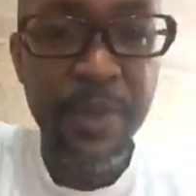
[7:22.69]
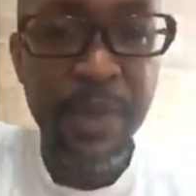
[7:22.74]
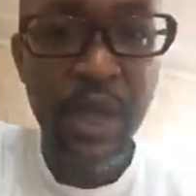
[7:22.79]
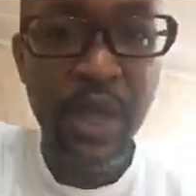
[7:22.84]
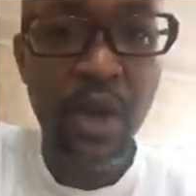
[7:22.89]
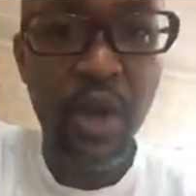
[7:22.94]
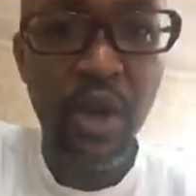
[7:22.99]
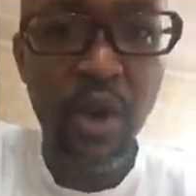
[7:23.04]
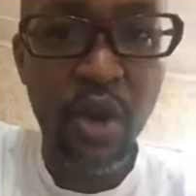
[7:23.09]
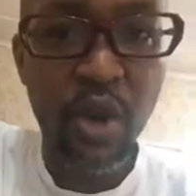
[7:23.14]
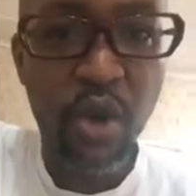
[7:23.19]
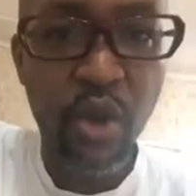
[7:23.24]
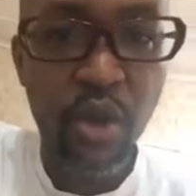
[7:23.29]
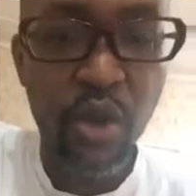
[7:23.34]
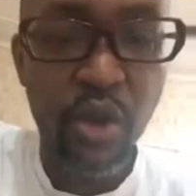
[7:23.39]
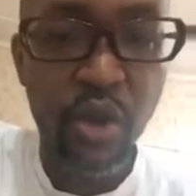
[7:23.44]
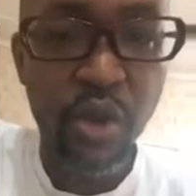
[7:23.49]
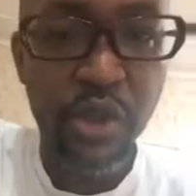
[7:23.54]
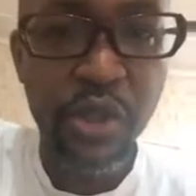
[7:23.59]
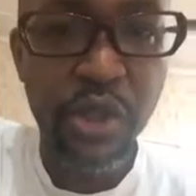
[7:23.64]
The local
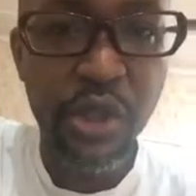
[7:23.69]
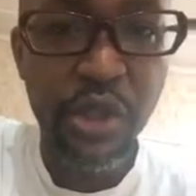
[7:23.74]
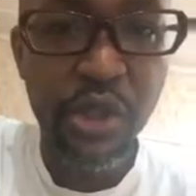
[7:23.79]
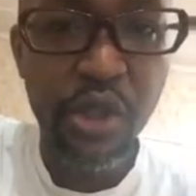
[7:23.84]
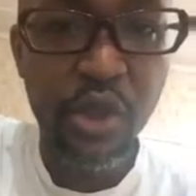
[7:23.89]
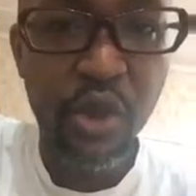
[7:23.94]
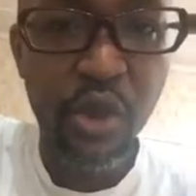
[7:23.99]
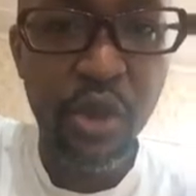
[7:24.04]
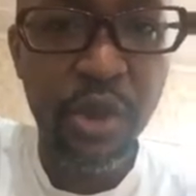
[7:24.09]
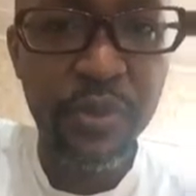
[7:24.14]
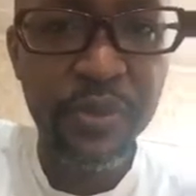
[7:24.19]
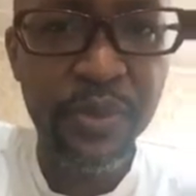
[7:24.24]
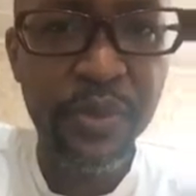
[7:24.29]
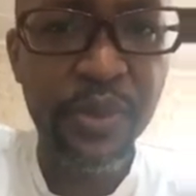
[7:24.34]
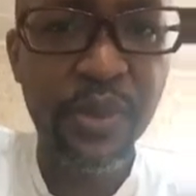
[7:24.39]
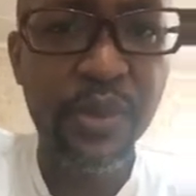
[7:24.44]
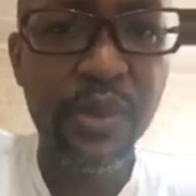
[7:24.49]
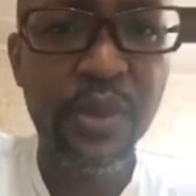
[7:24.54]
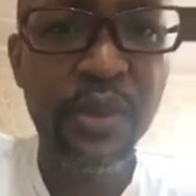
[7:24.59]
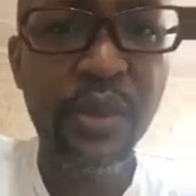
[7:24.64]
grocery store,
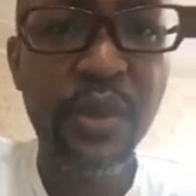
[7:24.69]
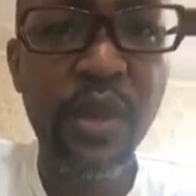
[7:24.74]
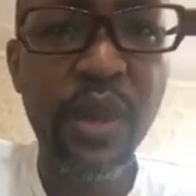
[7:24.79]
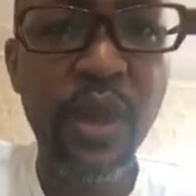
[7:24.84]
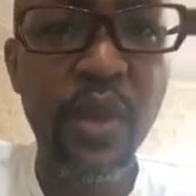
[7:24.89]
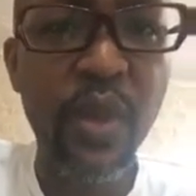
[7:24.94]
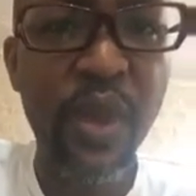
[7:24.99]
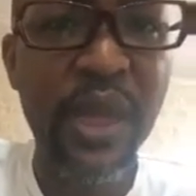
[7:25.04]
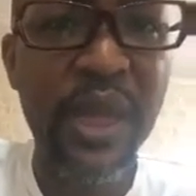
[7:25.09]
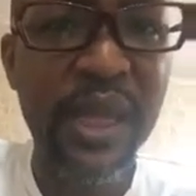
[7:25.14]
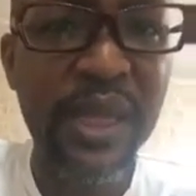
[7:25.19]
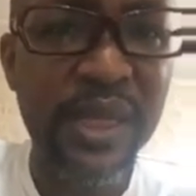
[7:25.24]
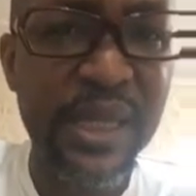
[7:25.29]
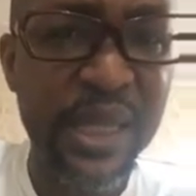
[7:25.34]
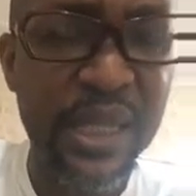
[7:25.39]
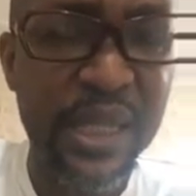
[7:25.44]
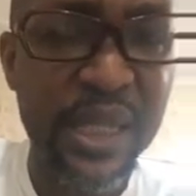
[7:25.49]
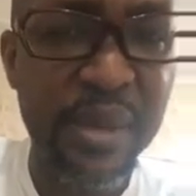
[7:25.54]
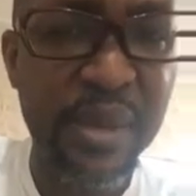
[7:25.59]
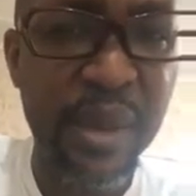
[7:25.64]
we then
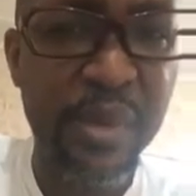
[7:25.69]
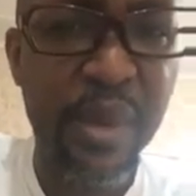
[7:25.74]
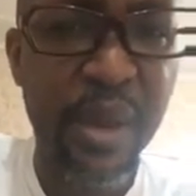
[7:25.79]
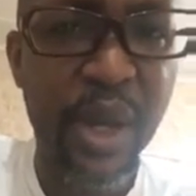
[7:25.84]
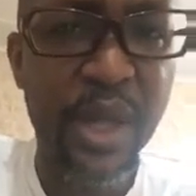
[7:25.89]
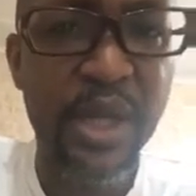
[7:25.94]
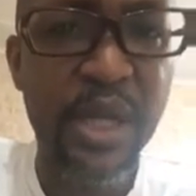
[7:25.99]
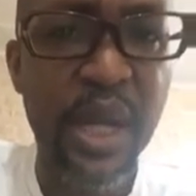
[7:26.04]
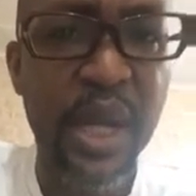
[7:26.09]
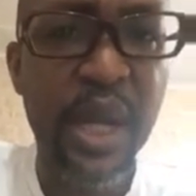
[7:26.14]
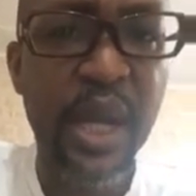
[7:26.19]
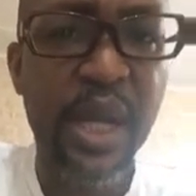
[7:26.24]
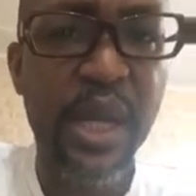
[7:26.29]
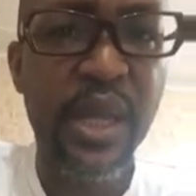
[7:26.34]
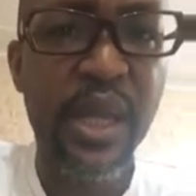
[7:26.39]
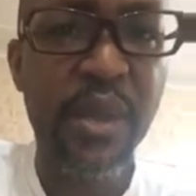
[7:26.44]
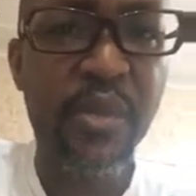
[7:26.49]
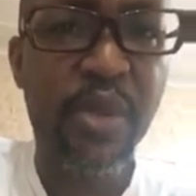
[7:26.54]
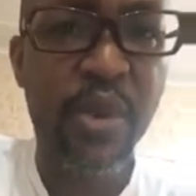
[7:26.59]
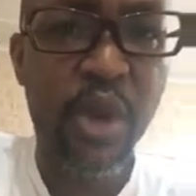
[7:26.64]
teach them about
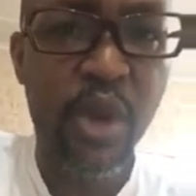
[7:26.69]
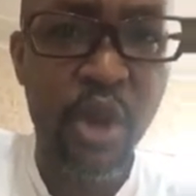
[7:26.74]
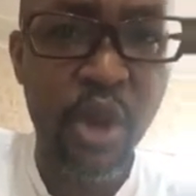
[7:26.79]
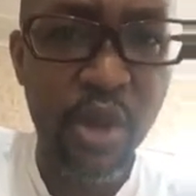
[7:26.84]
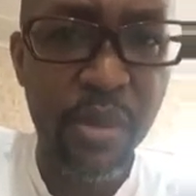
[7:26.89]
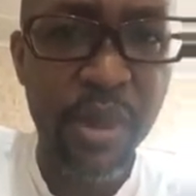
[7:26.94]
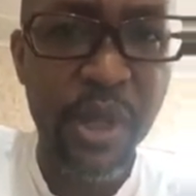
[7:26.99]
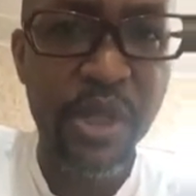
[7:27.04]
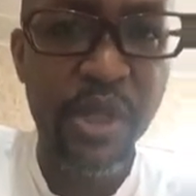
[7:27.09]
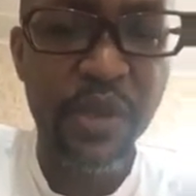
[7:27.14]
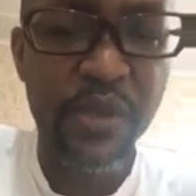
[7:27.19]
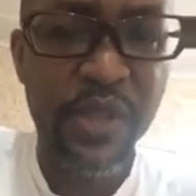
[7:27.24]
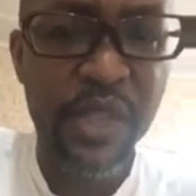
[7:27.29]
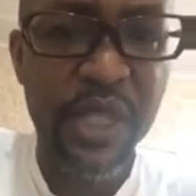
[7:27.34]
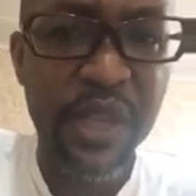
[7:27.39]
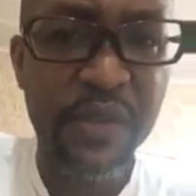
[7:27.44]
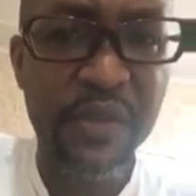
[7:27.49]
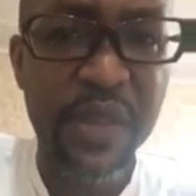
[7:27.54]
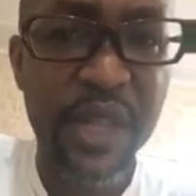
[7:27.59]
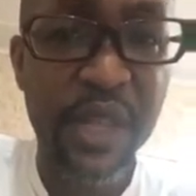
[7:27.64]
the procurement of
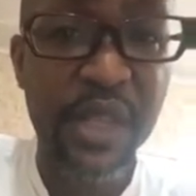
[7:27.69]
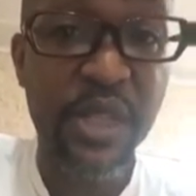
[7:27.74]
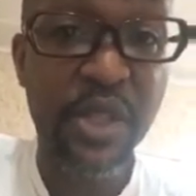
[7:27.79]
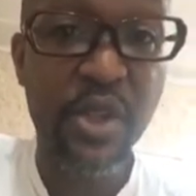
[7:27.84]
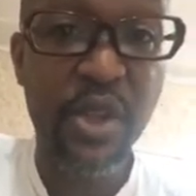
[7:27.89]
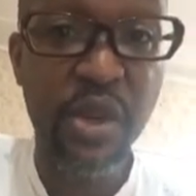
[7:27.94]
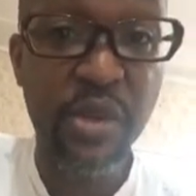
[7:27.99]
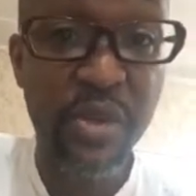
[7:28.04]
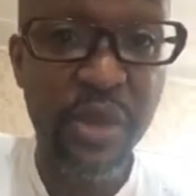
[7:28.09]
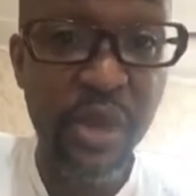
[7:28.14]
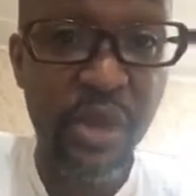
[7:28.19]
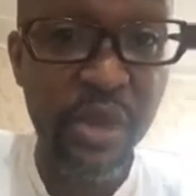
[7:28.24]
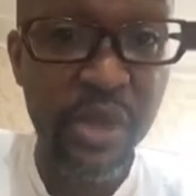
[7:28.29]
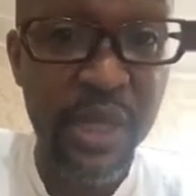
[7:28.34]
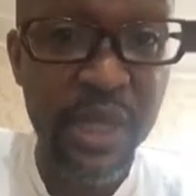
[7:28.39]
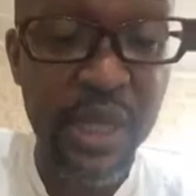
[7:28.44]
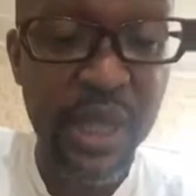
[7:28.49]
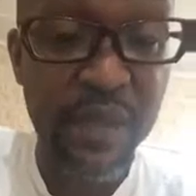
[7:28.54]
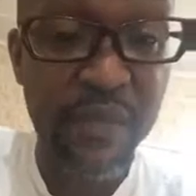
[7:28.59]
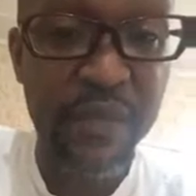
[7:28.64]
stuff that is going to be
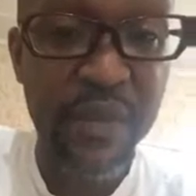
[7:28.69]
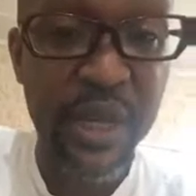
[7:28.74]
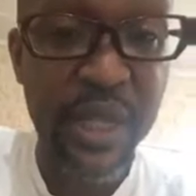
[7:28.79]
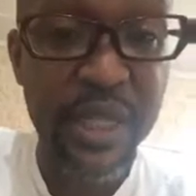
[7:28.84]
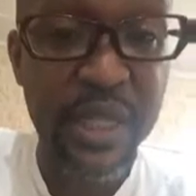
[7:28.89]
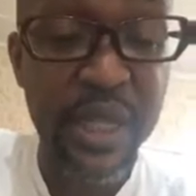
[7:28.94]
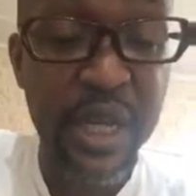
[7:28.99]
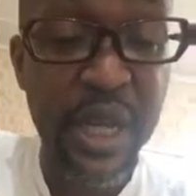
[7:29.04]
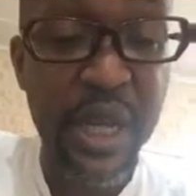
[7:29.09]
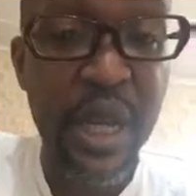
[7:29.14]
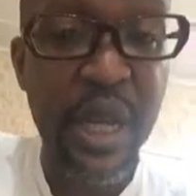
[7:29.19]
used in that village.